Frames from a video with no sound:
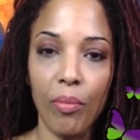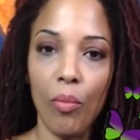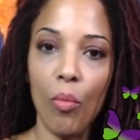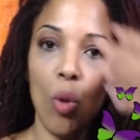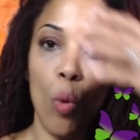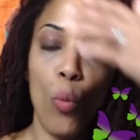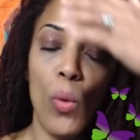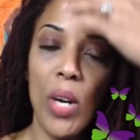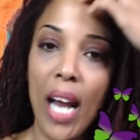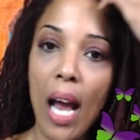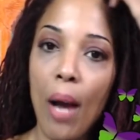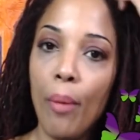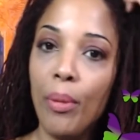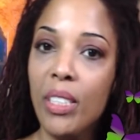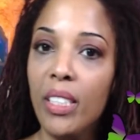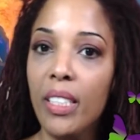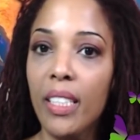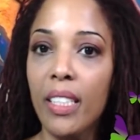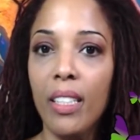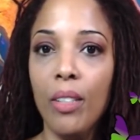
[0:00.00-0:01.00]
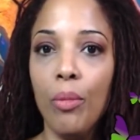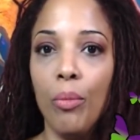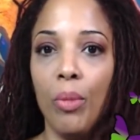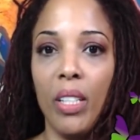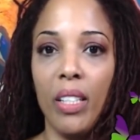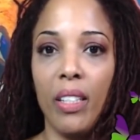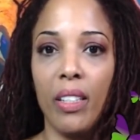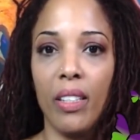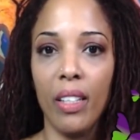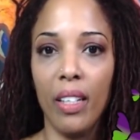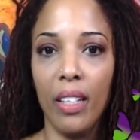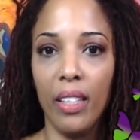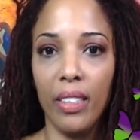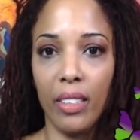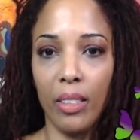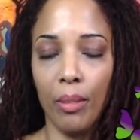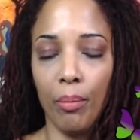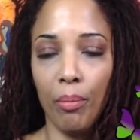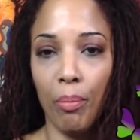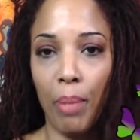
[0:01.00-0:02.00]
When I was dealing with
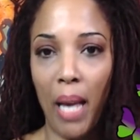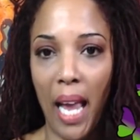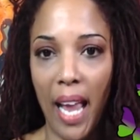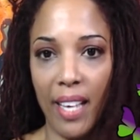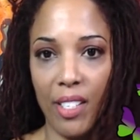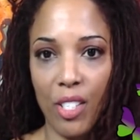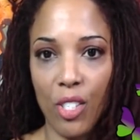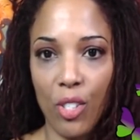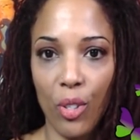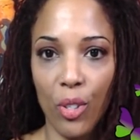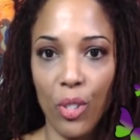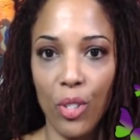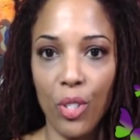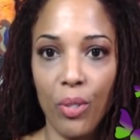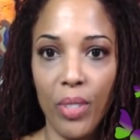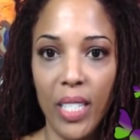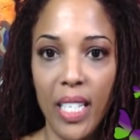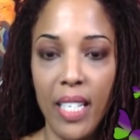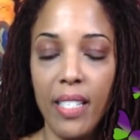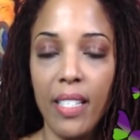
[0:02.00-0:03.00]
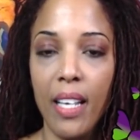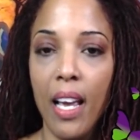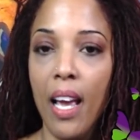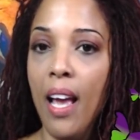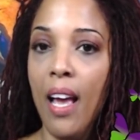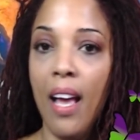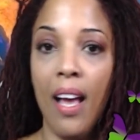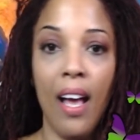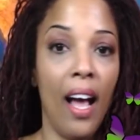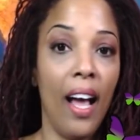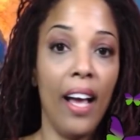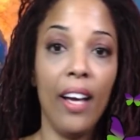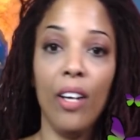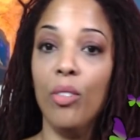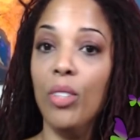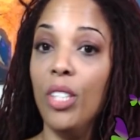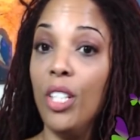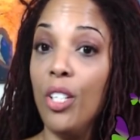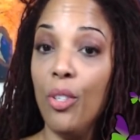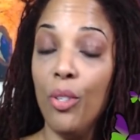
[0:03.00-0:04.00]
some past surgeries, I
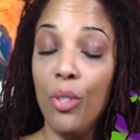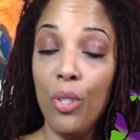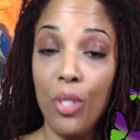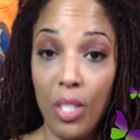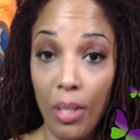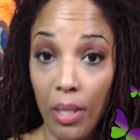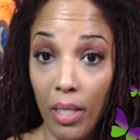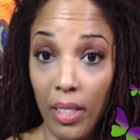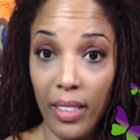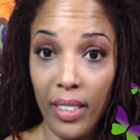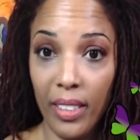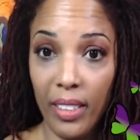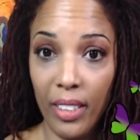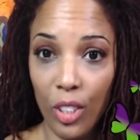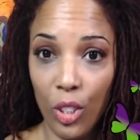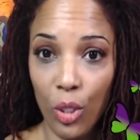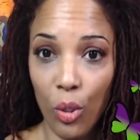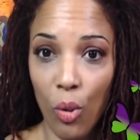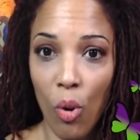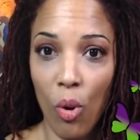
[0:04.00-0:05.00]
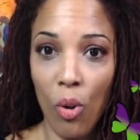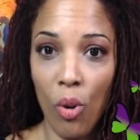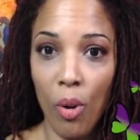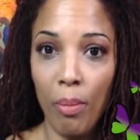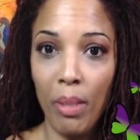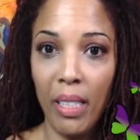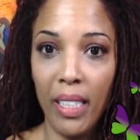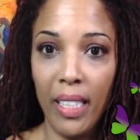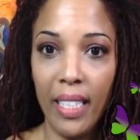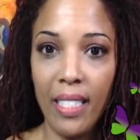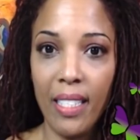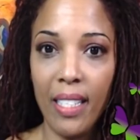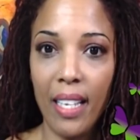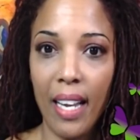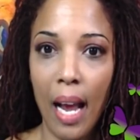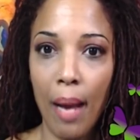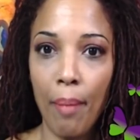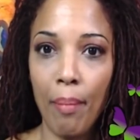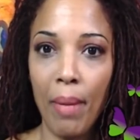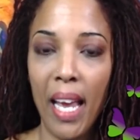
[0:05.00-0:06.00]
only used an essential oil blends that
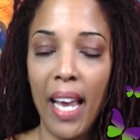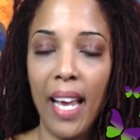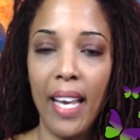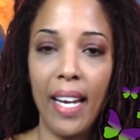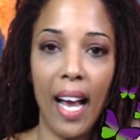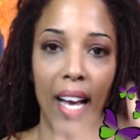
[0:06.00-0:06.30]
I made.